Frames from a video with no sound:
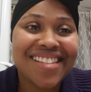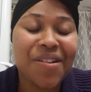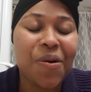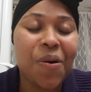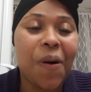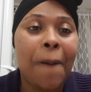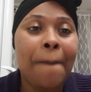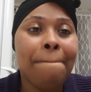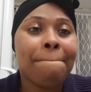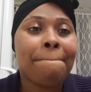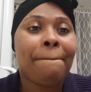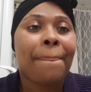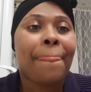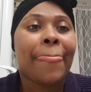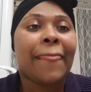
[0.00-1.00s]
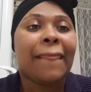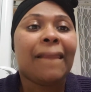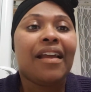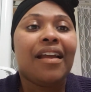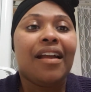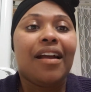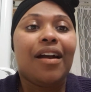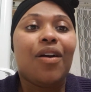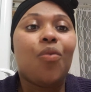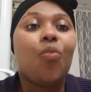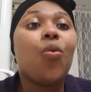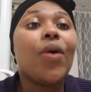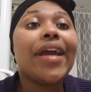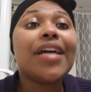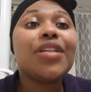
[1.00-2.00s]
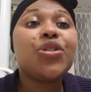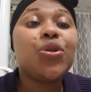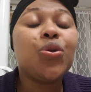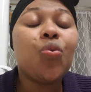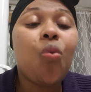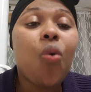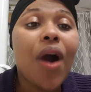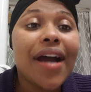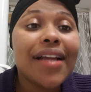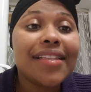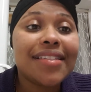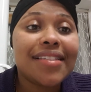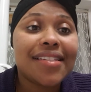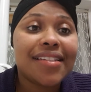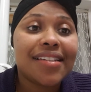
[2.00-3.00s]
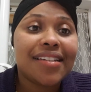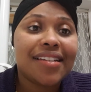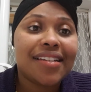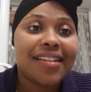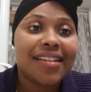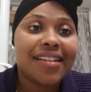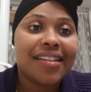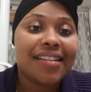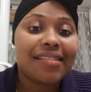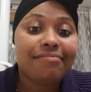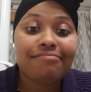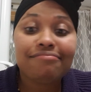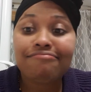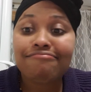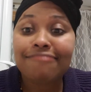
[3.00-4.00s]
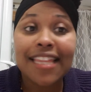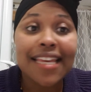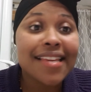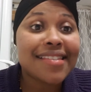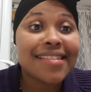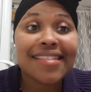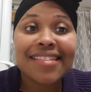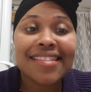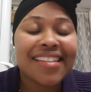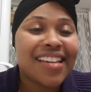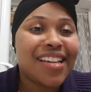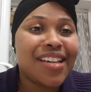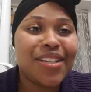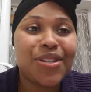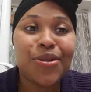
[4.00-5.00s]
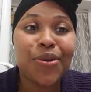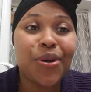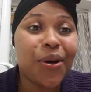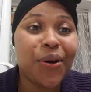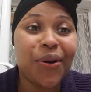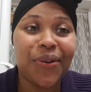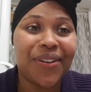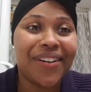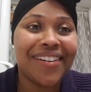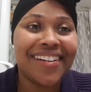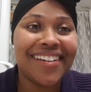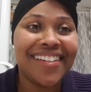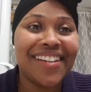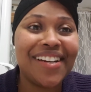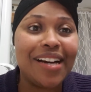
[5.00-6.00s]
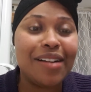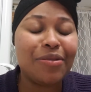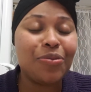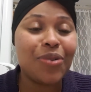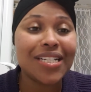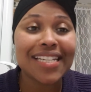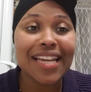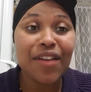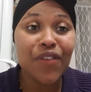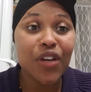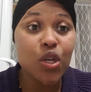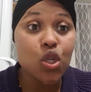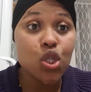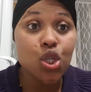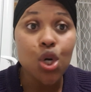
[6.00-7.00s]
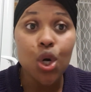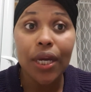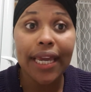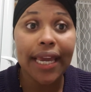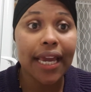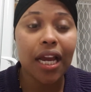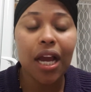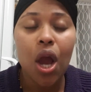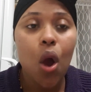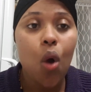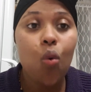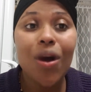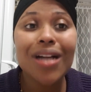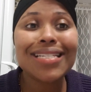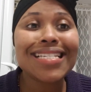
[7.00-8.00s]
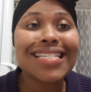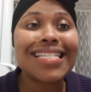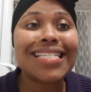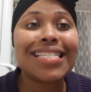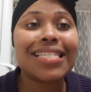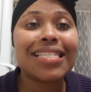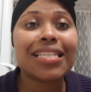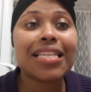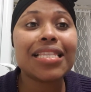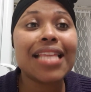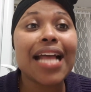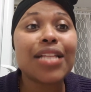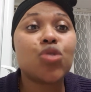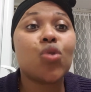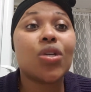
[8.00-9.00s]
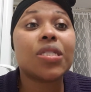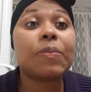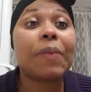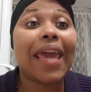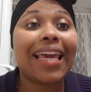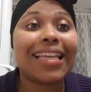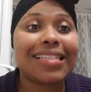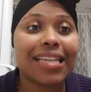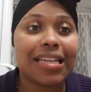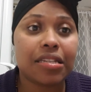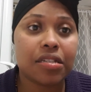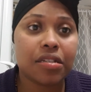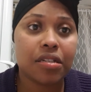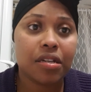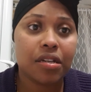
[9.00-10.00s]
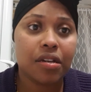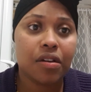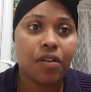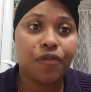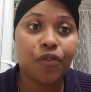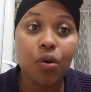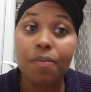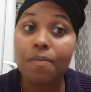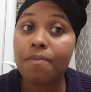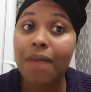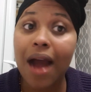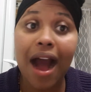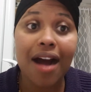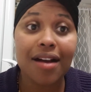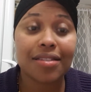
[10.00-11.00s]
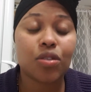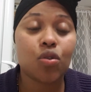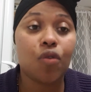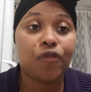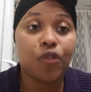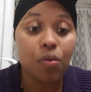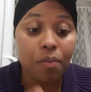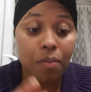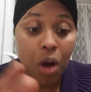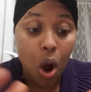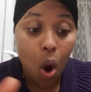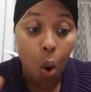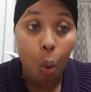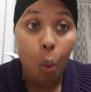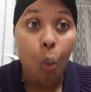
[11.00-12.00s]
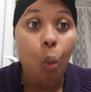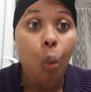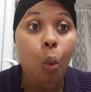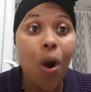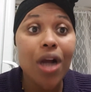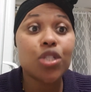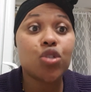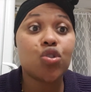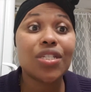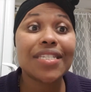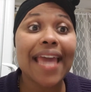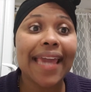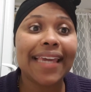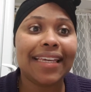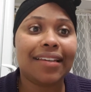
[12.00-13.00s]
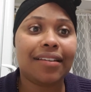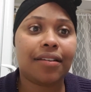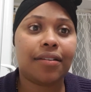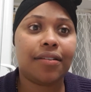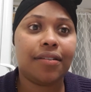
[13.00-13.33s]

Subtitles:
Or where do you want this to go? You know, whatever you're talking, what is that you expected from us or from what you're saying?